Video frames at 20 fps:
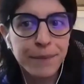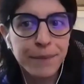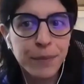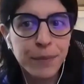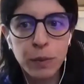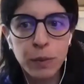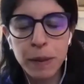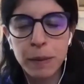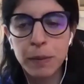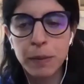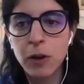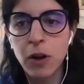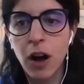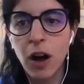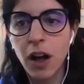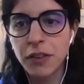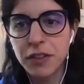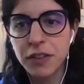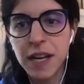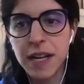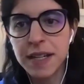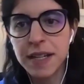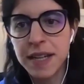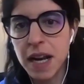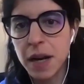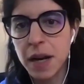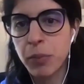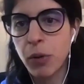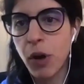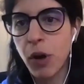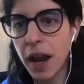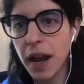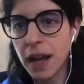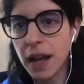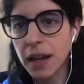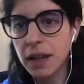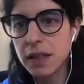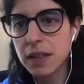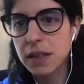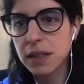what people call today data
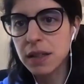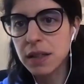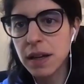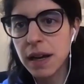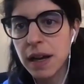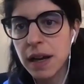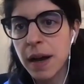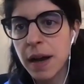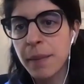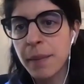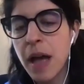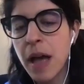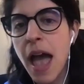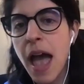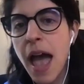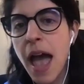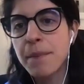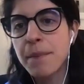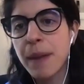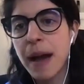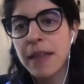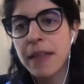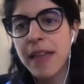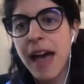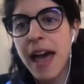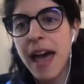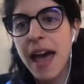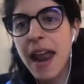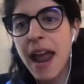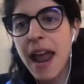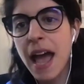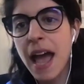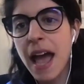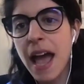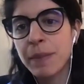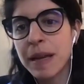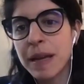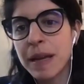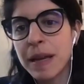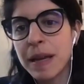products. And by that, I
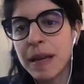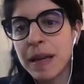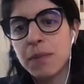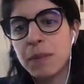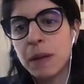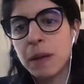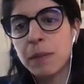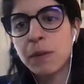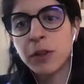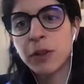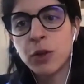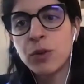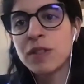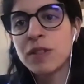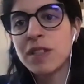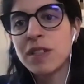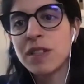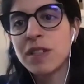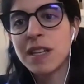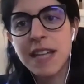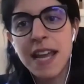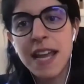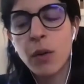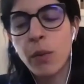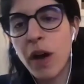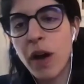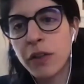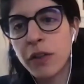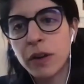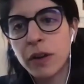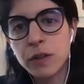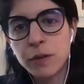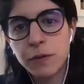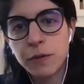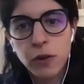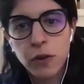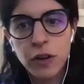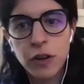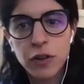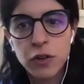basically mean people using data, whether it's
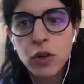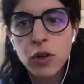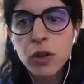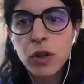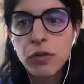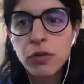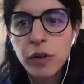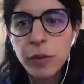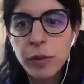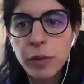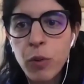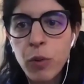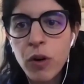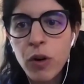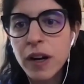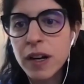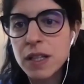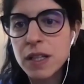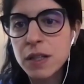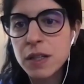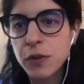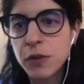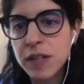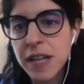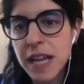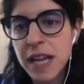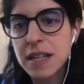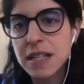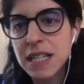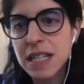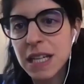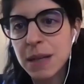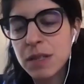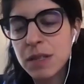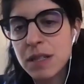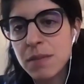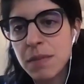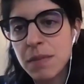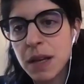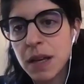for internal reports, for data
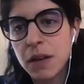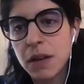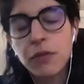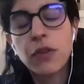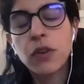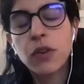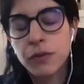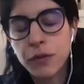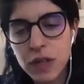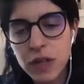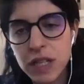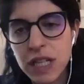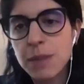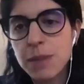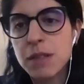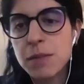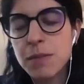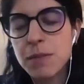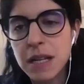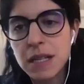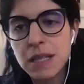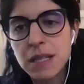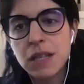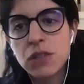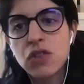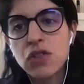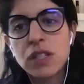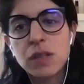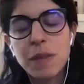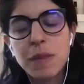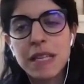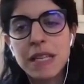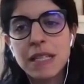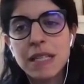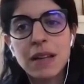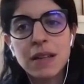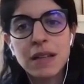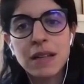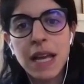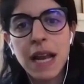teams to make, for teams to make decisions based
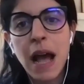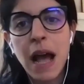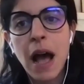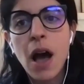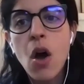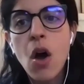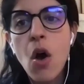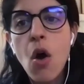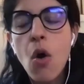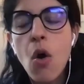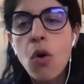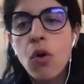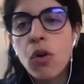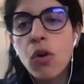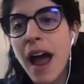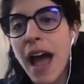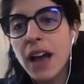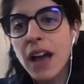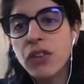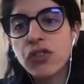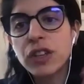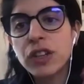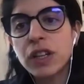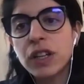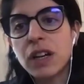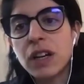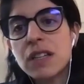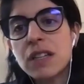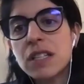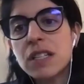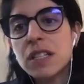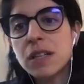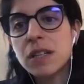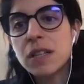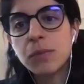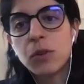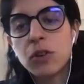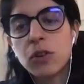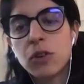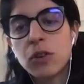on data, or actually
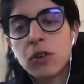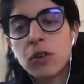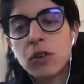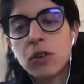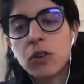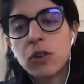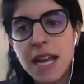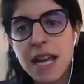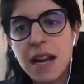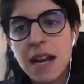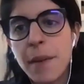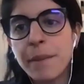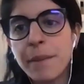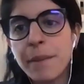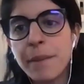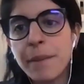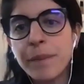customers who are using data.